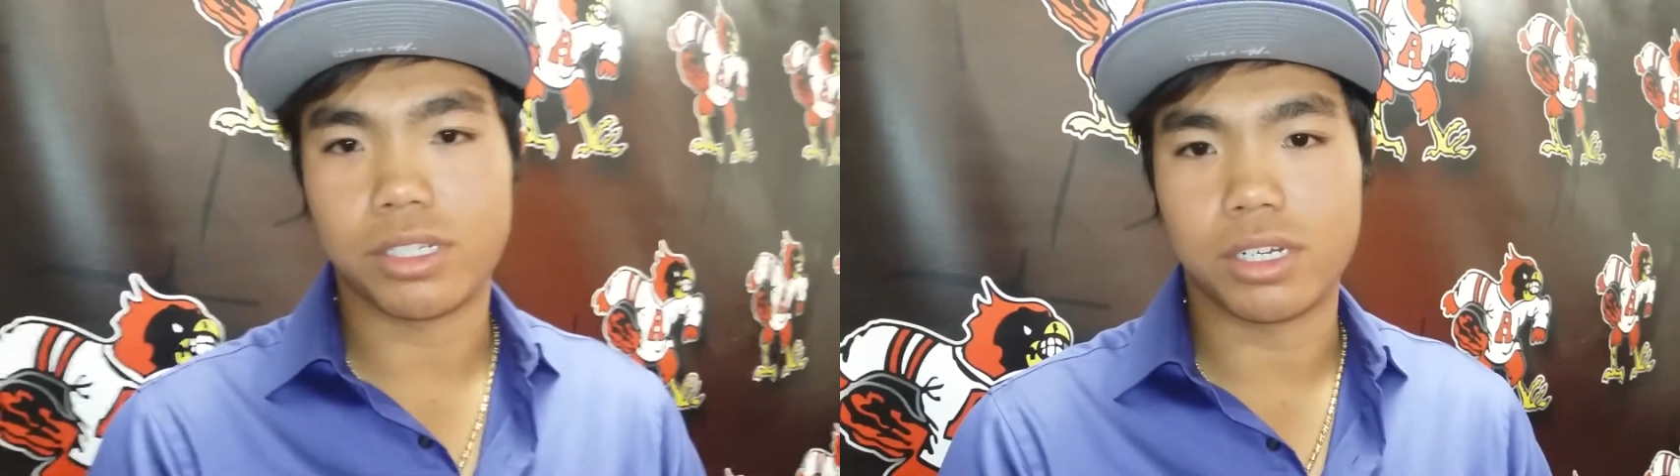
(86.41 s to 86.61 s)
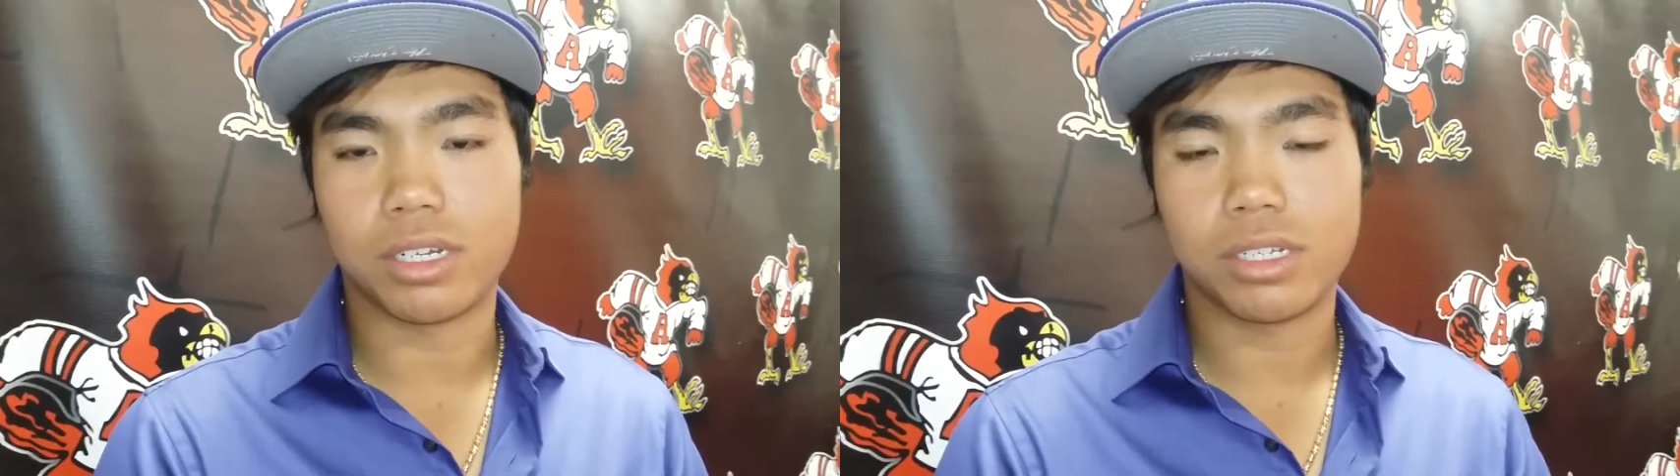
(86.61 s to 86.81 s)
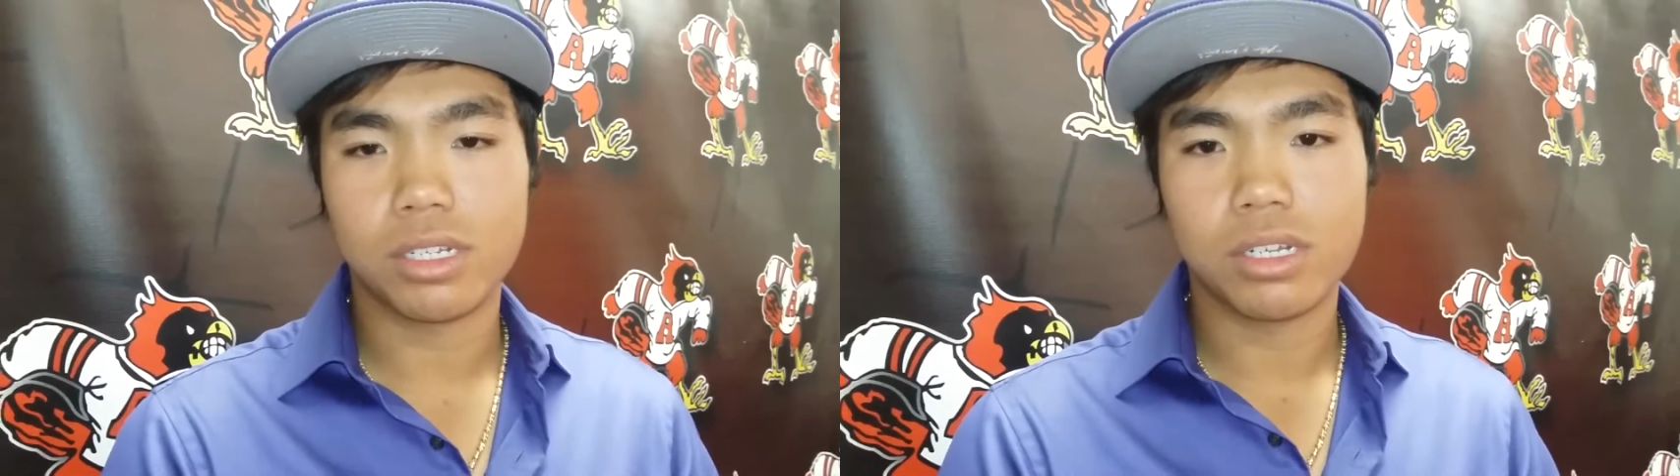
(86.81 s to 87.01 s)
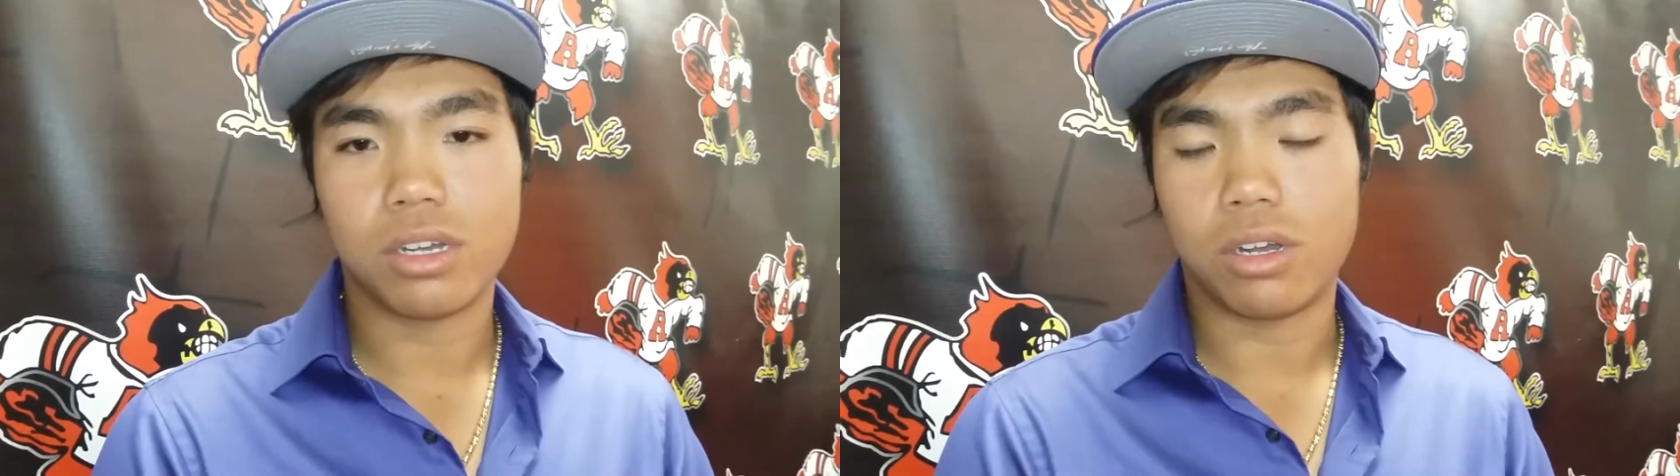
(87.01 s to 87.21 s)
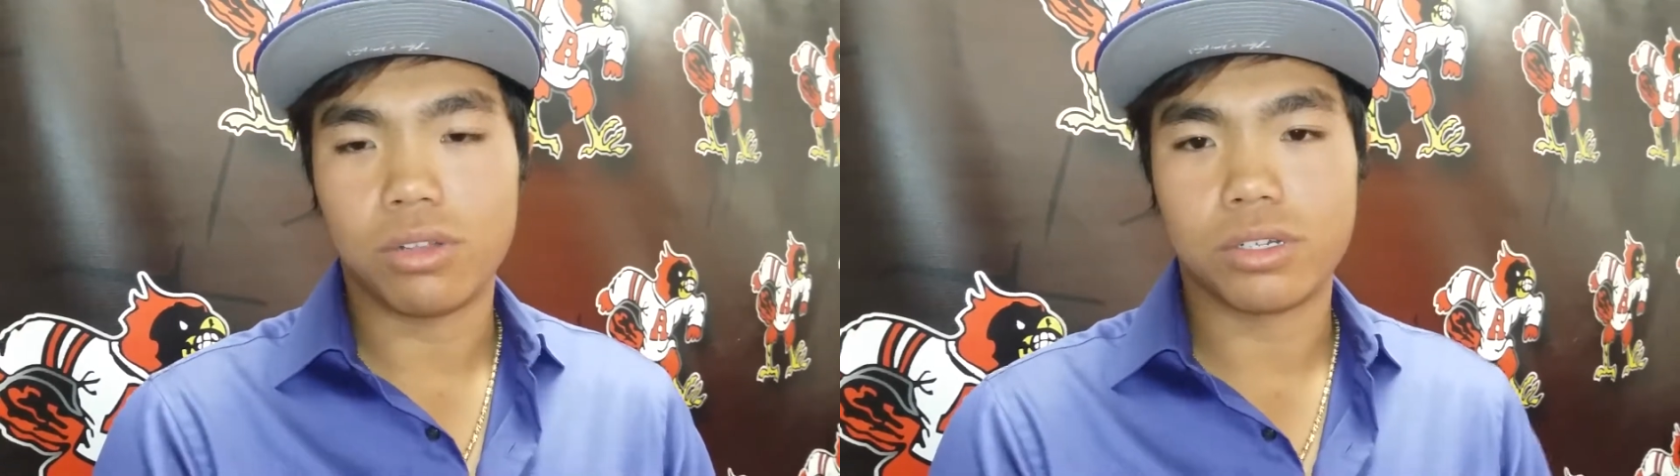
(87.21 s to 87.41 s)
And uh,
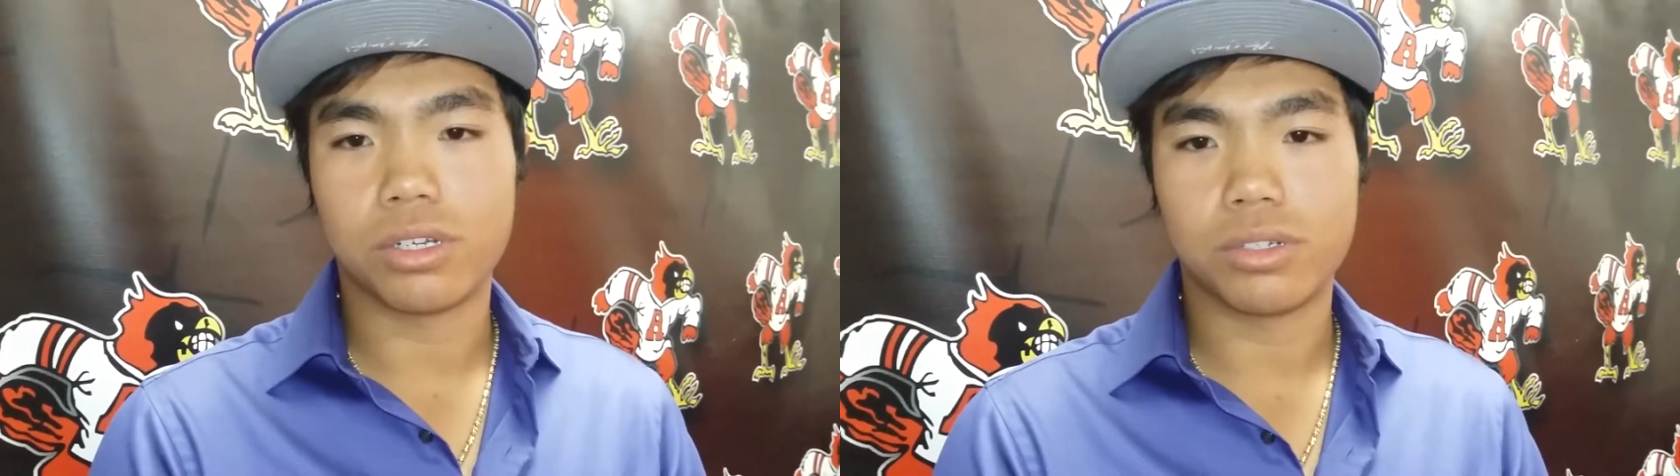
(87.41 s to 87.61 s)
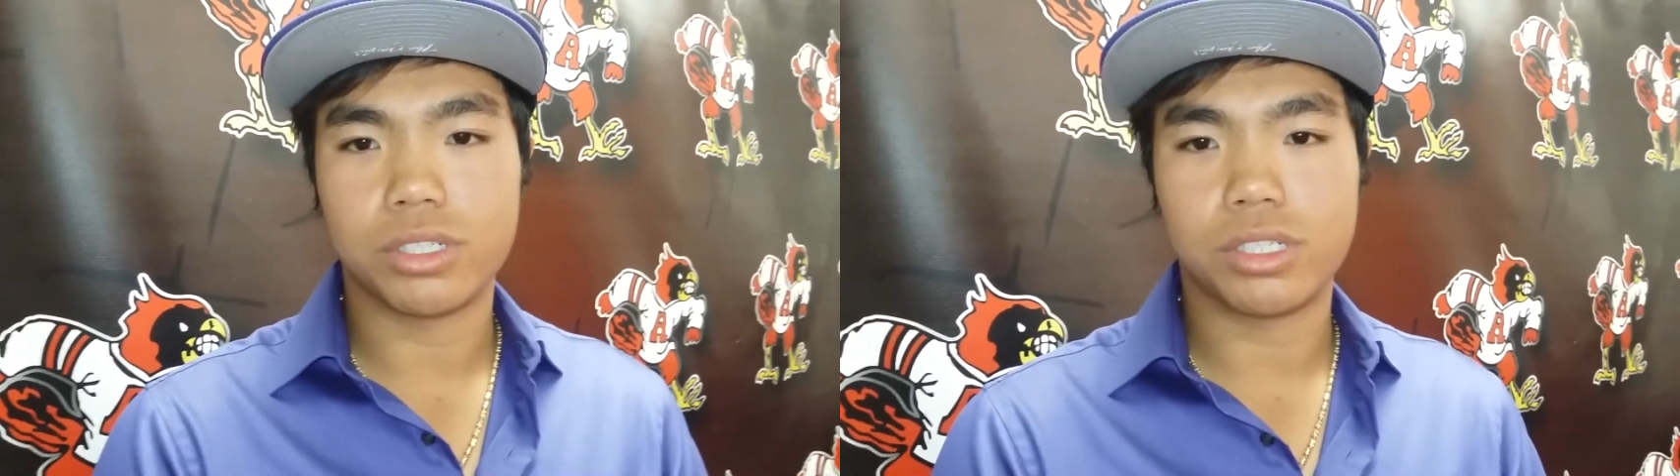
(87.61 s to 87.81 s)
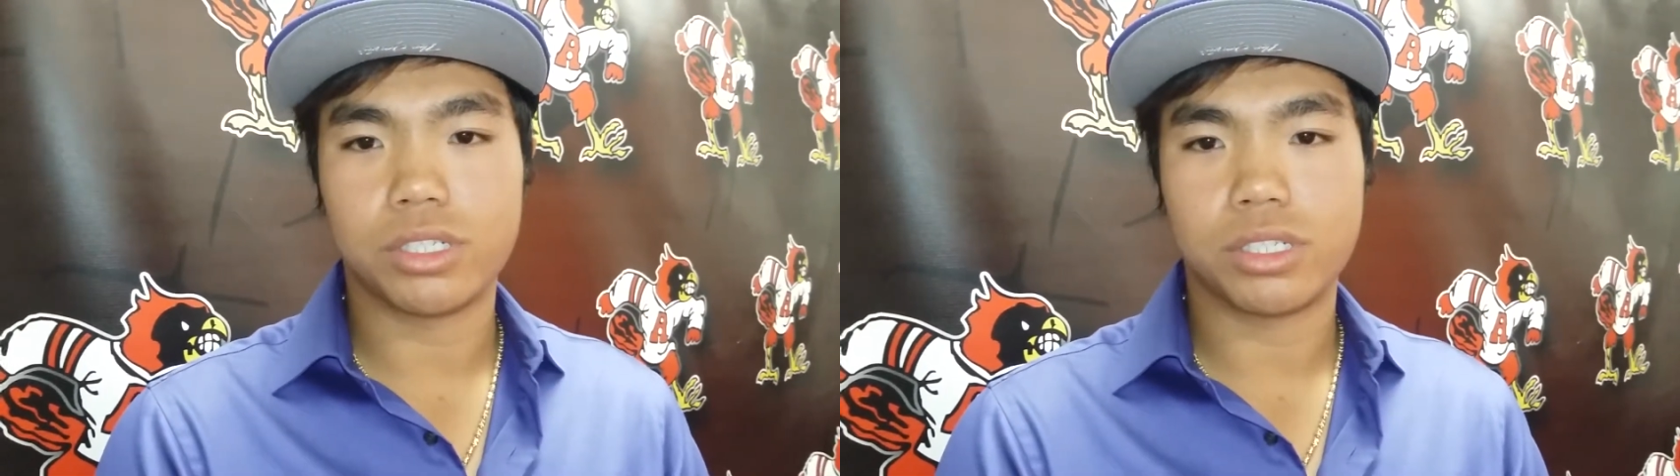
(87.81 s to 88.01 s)
all the coaches